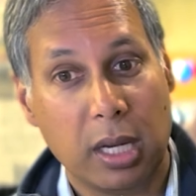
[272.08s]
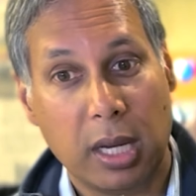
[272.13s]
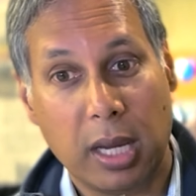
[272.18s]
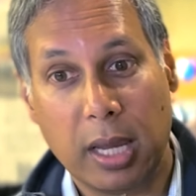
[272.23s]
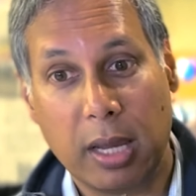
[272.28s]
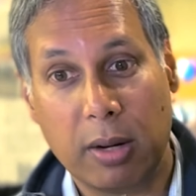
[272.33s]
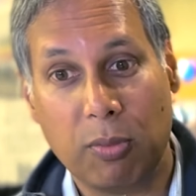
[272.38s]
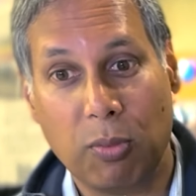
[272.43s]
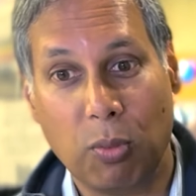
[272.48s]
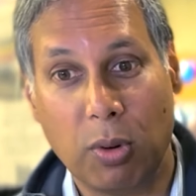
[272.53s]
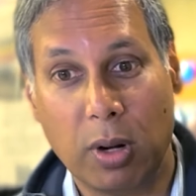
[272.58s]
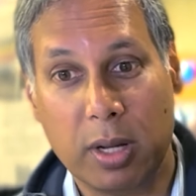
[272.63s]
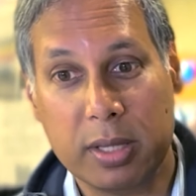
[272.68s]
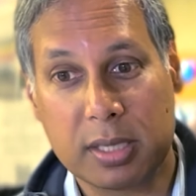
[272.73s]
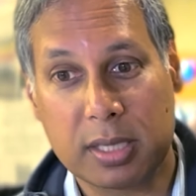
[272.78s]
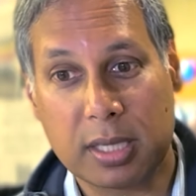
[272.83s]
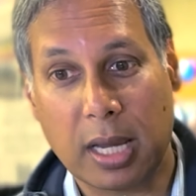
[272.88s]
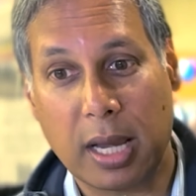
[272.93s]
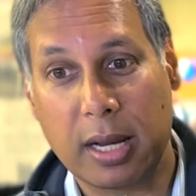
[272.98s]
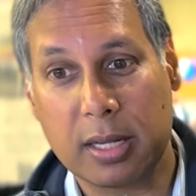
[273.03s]
and one
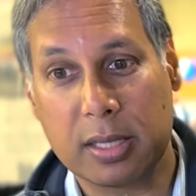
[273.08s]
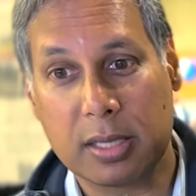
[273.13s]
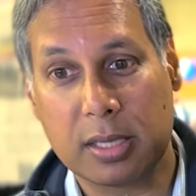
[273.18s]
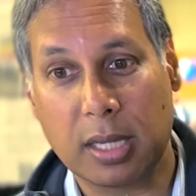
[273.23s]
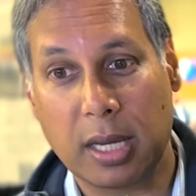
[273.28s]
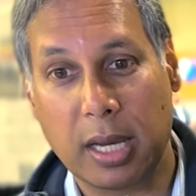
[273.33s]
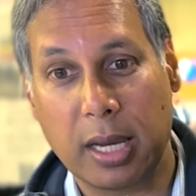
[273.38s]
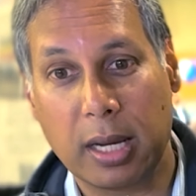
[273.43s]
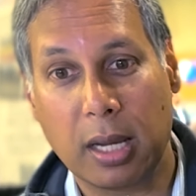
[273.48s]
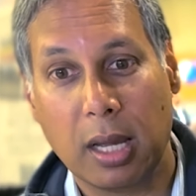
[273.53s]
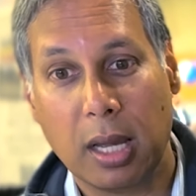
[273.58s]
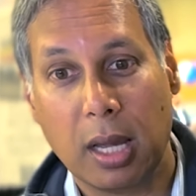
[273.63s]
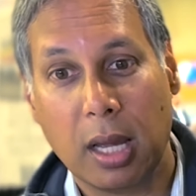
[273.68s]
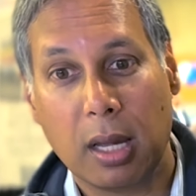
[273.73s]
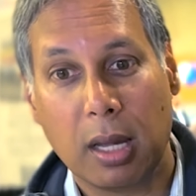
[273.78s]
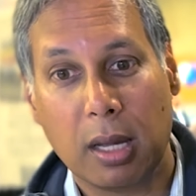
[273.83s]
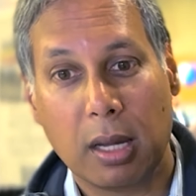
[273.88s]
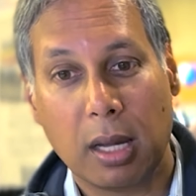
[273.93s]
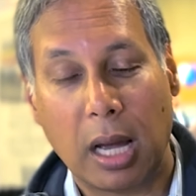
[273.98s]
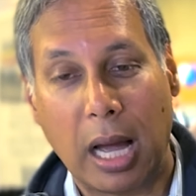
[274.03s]
side is saying,
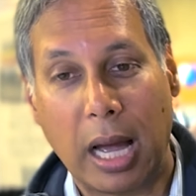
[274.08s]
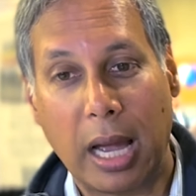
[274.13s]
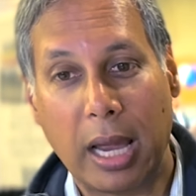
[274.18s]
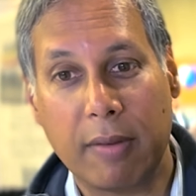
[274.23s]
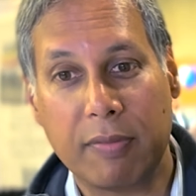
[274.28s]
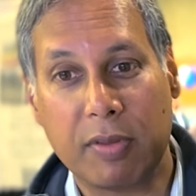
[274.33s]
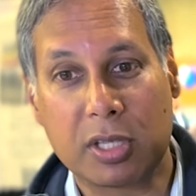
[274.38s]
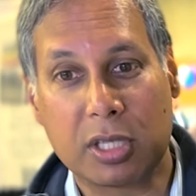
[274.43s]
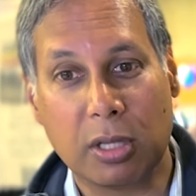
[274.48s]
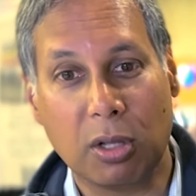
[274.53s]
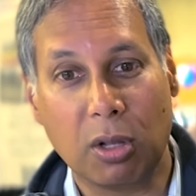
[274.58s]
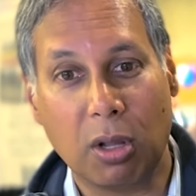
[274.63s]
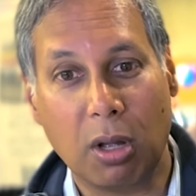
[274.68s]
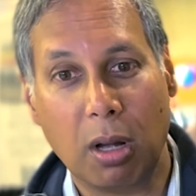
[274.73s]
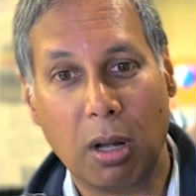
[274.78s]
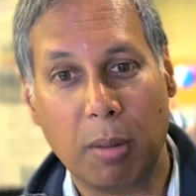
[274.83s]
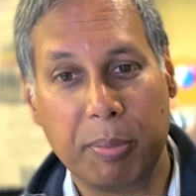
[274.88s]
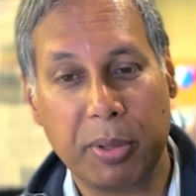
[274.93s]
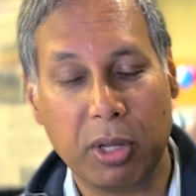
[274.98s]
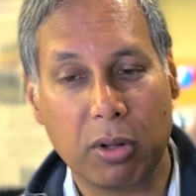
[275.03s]
I have this
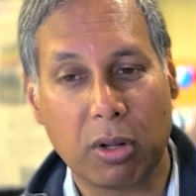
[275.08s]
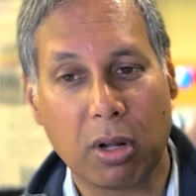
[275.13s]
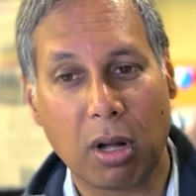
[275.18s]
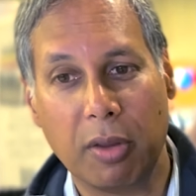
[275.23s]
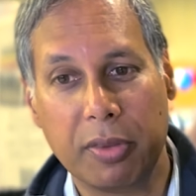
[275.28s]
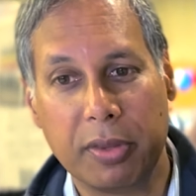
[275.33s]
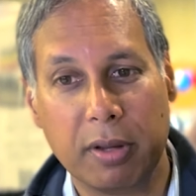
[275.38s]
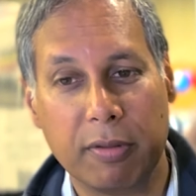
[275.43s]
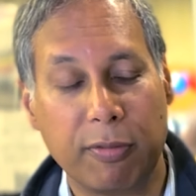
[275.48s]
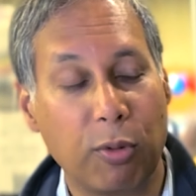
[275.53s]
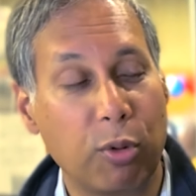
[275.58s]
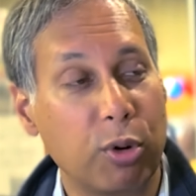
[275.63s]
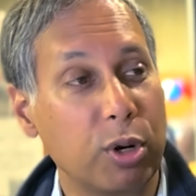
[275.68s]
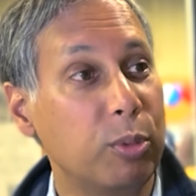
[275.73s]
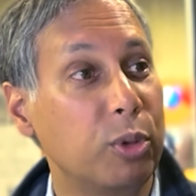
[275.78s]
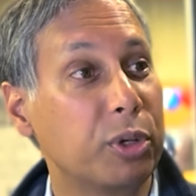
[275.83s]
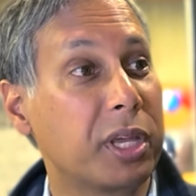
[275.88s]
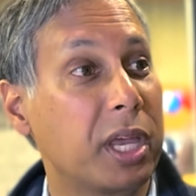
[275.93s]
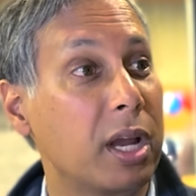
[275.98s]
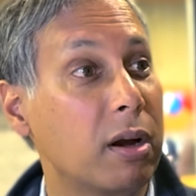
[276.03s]
law bill called the
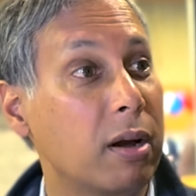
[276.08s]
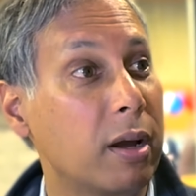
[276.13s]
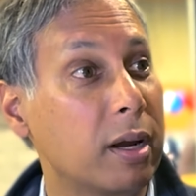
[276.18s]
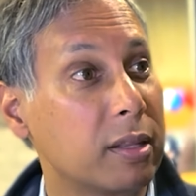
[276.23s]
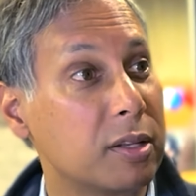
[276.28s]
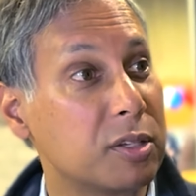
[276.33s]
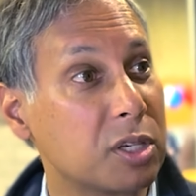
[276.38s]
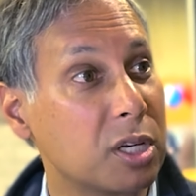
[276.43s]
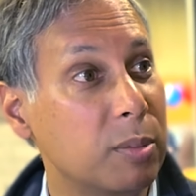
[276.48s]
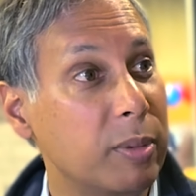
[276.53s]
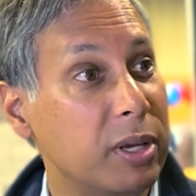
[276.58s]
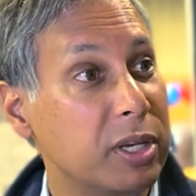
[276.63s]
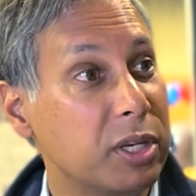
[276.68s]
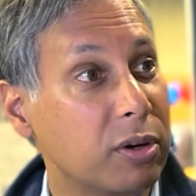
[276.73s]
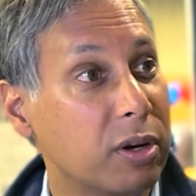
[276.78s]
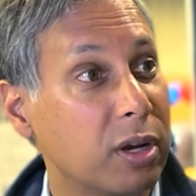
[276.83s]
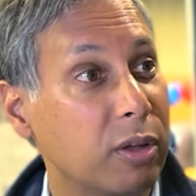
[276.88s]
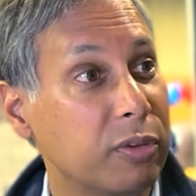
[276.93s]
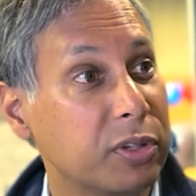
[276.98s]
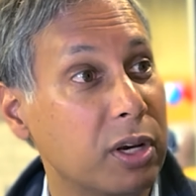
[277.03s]
Affordable Care Act that's going to make
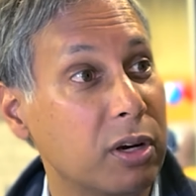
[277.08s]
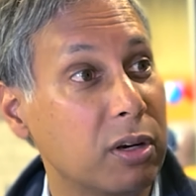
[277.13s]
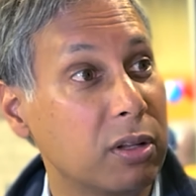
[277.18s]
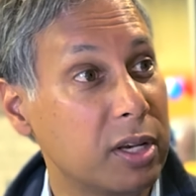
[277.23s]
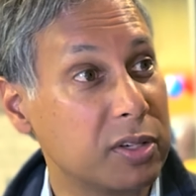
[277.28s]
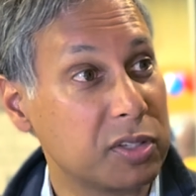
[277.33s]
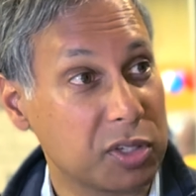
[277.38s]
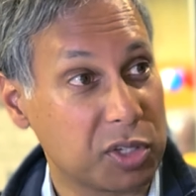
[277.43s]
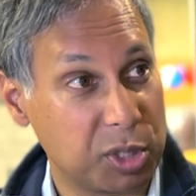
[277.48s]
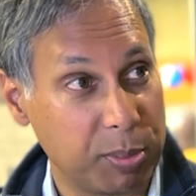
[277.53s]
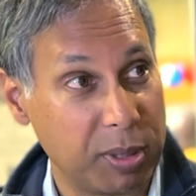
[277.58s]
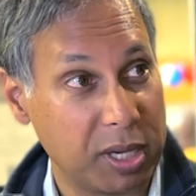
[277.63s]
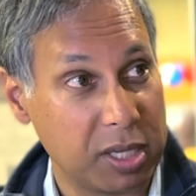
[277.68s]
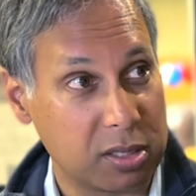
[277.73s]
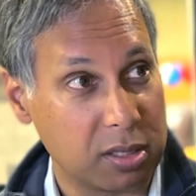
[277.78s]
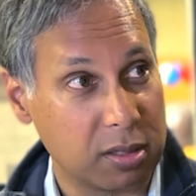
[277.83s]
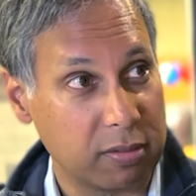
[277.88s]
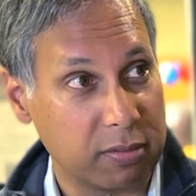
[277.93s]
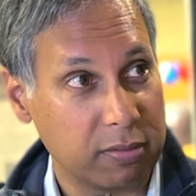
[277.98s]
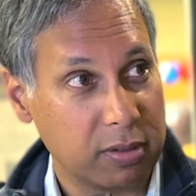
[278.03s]
your health care less
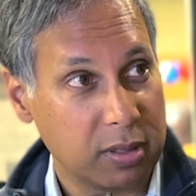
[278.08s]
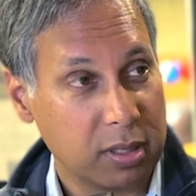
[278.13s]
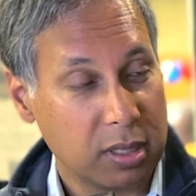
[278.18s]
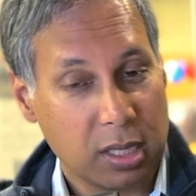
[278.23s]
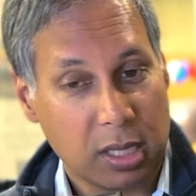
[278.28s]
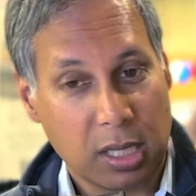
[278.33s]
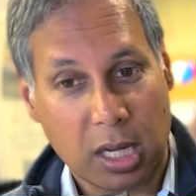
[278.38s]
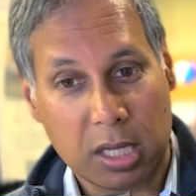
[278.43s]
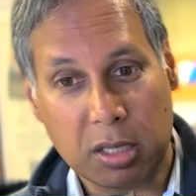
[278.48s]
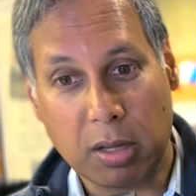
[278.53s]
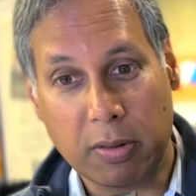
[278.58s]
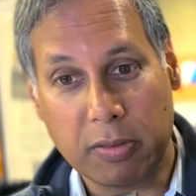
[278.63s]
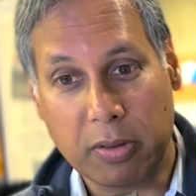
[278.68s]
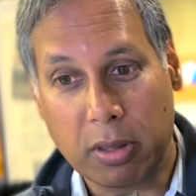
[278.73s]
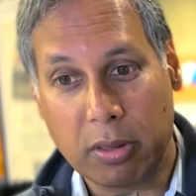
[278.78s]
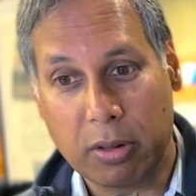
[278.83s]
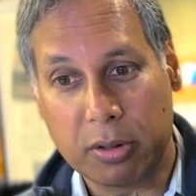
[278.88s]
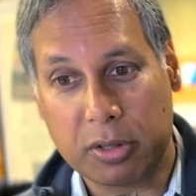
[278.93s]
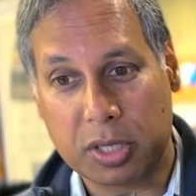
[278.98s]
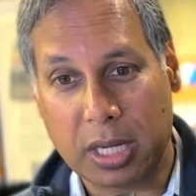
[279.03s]
expensive. And you have the
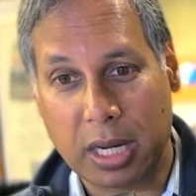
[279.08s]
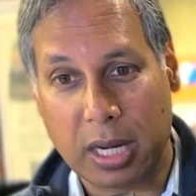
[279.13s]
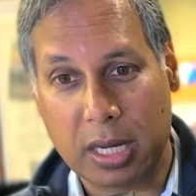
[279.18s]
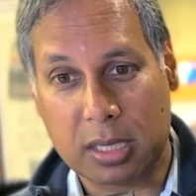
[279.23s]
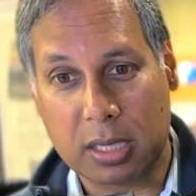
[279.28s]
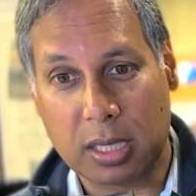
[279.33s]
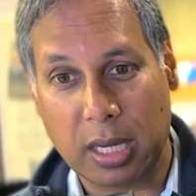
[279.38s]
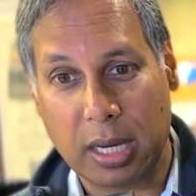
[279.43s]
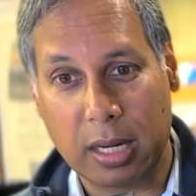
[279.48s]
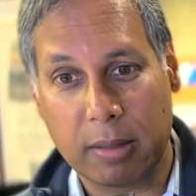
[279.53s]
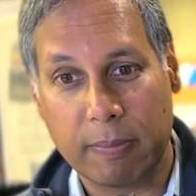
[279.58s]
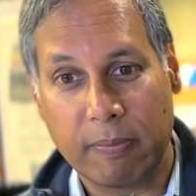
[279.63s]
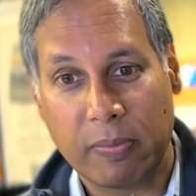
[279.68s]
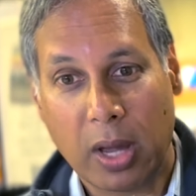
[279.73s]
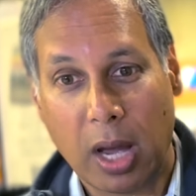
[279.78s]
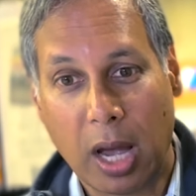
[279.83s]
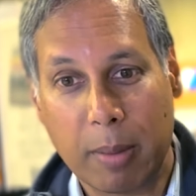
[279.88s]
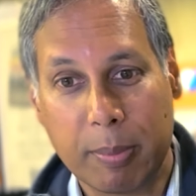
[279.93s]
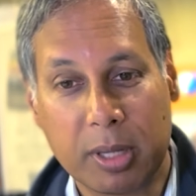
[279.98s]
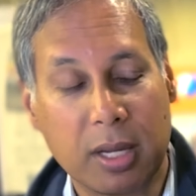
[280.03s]
other side saying,
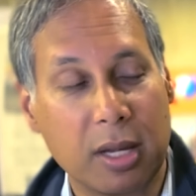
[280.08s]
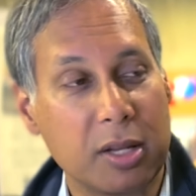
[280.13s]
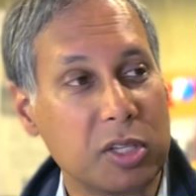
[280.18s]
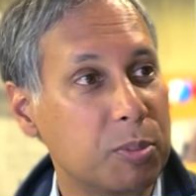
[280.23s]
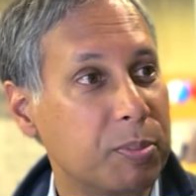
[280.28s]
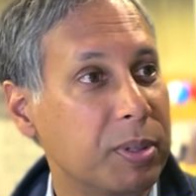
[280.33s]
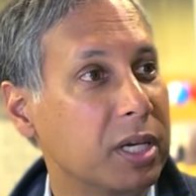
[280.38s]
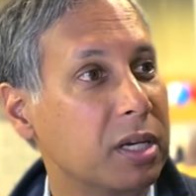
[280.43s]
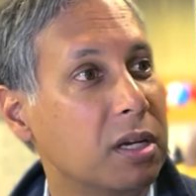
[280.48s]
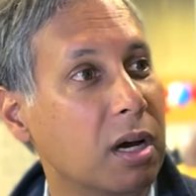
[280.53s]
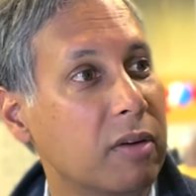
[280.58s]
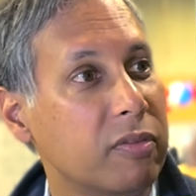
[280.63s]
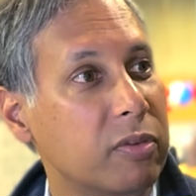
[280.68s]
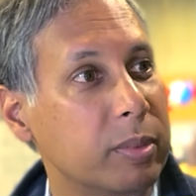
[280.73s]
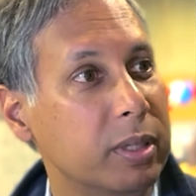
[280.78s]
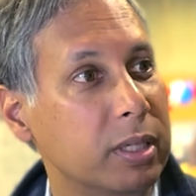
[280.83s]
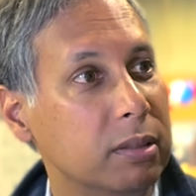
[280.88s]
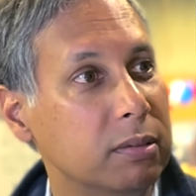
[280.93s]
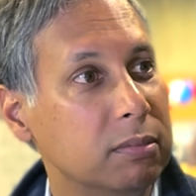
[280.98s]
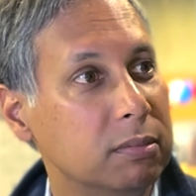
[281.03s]
I'm against big
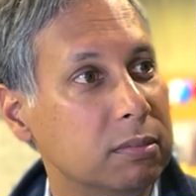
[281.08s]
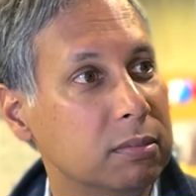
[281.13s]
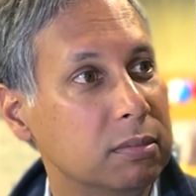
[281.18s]
government.